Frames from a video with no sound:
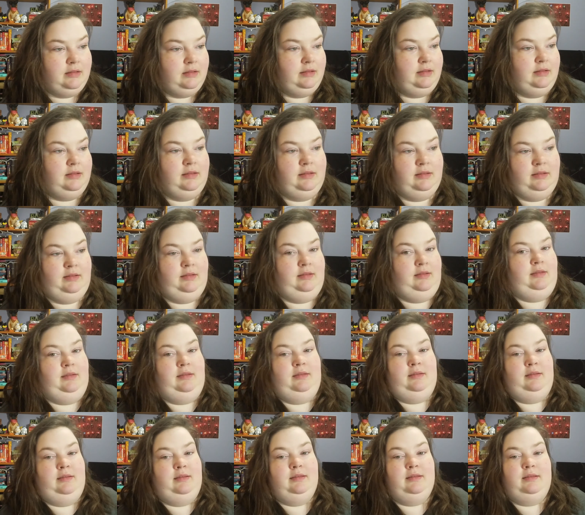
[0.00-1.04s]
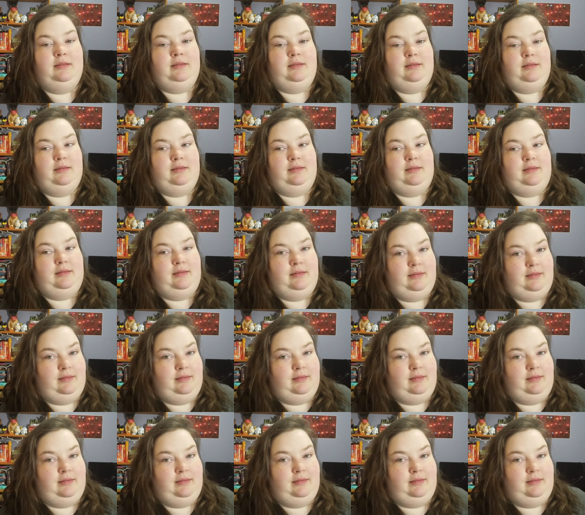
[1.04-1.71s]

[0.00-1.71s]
Nothing is said.